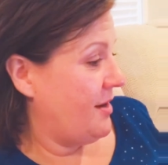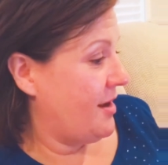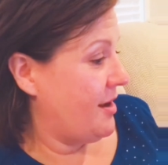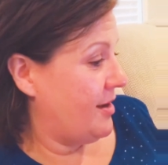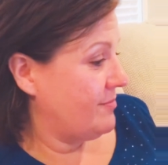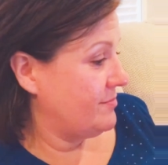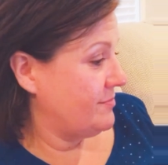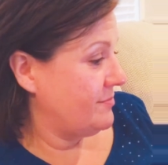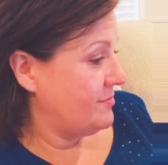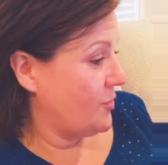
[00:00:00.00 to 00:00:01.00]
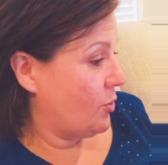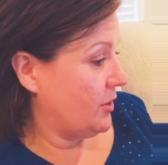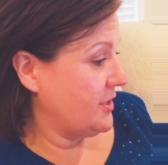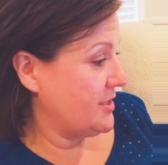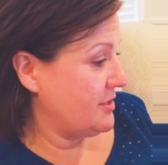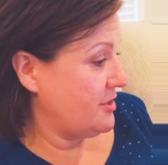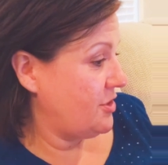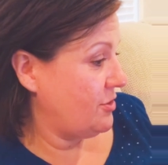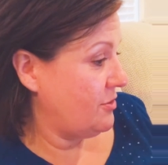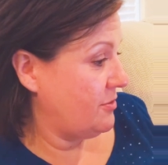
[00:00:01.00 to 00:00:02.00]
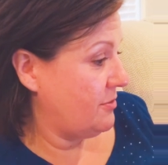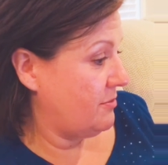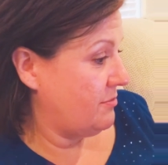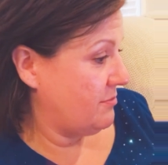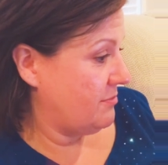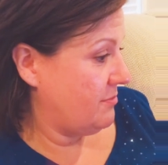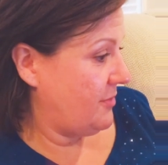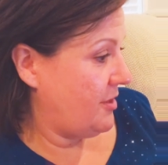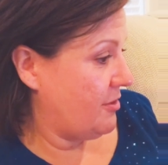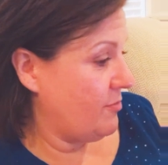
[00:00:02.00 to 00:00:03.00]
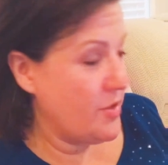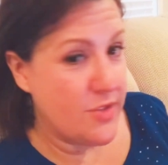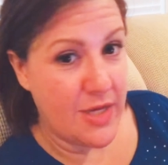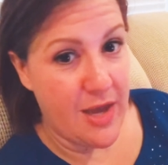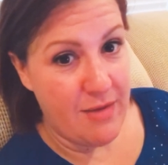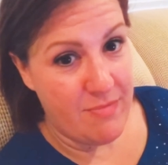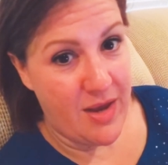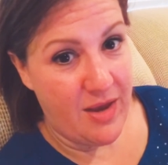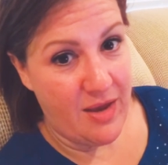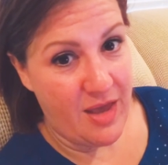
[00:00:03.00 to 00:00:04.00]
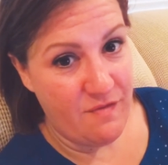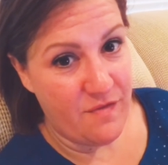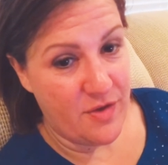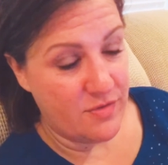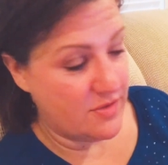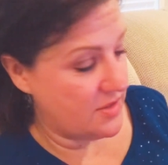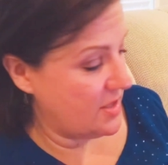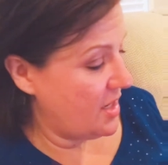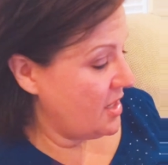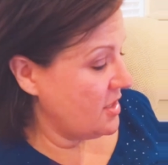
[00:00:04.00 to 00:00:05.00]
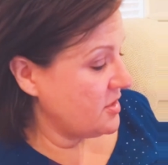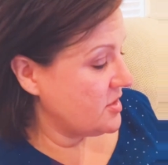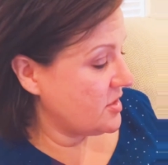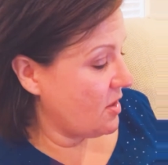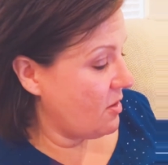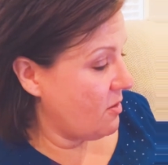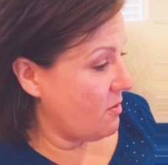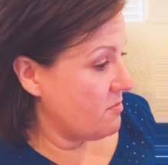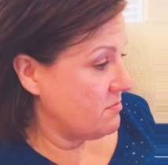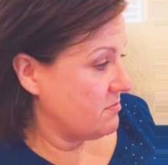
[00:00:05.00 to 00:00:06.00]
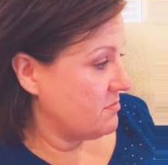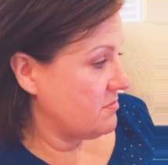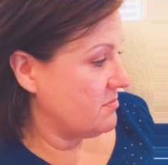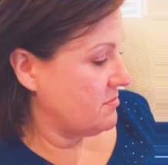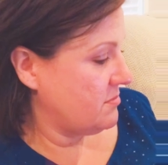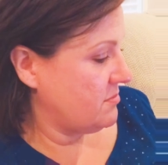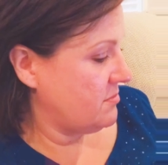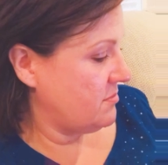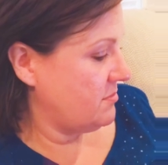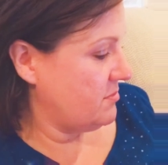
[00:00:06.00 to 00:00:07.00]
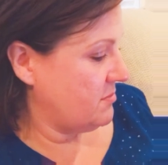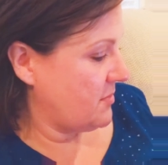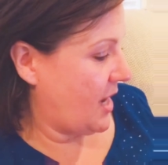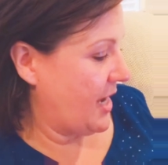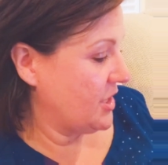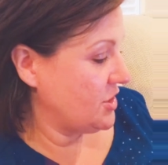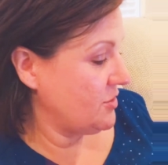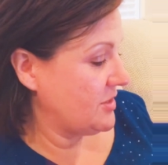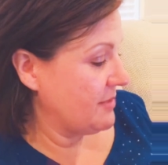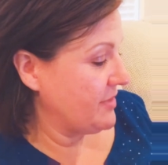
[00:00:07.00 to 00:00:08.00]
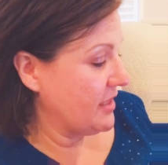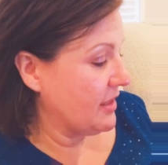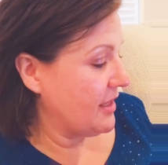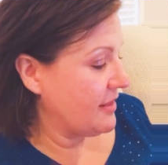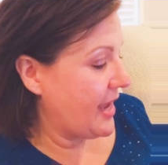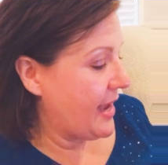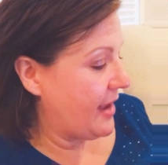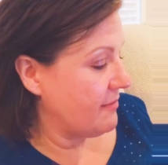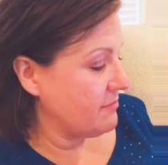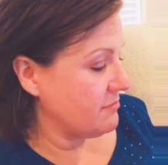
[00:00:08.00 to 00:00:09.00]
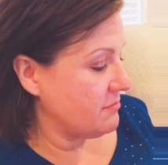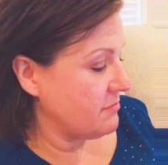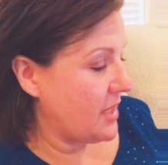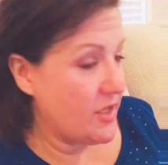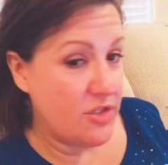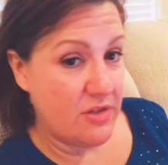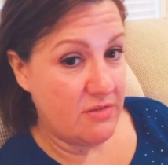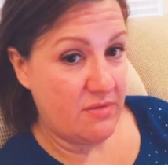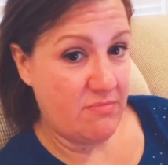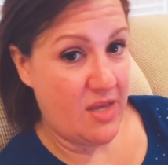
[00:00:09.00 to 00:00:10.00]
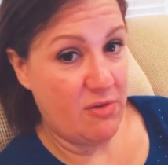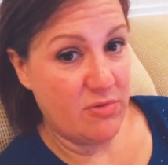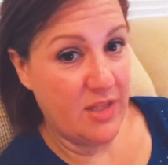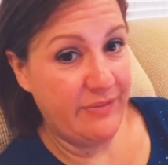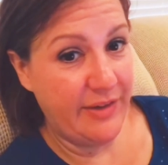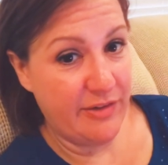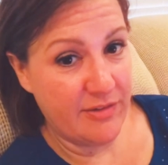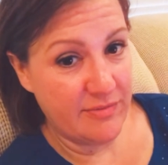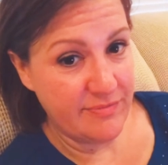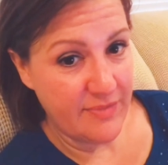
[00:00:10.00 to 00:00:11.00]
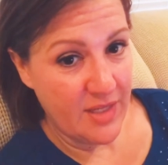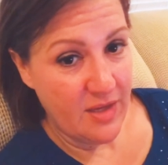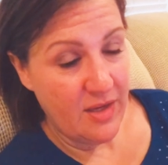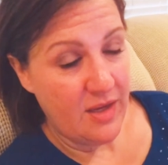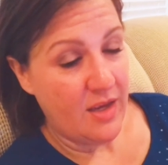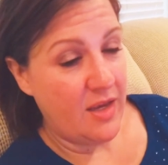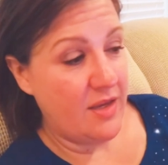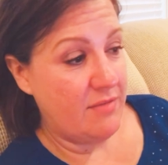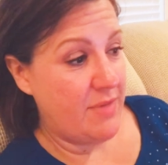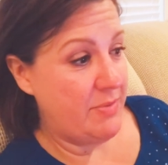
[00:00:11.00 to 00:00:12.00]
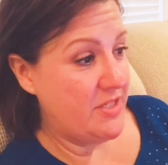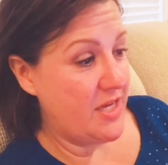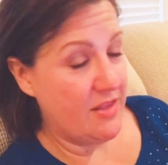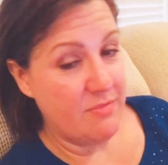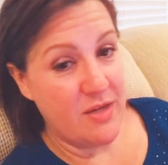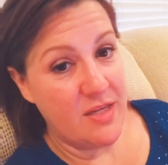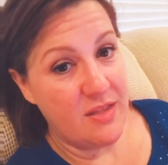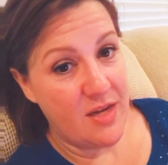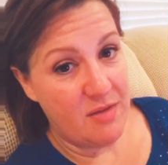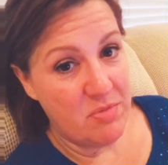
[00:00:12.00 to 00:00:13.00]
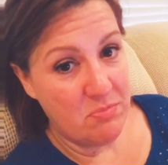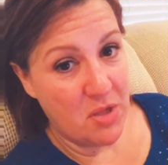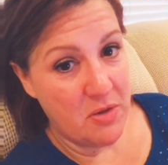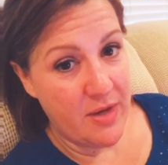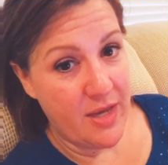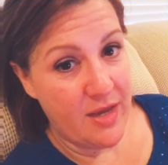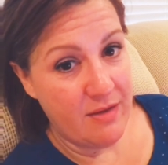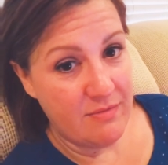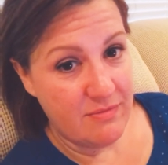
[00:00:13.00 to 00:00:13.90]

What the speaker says: or listen to, you know, music on my headphones. So I could do something like that and do it in my own living room, and maybe take the money that I've been blowing at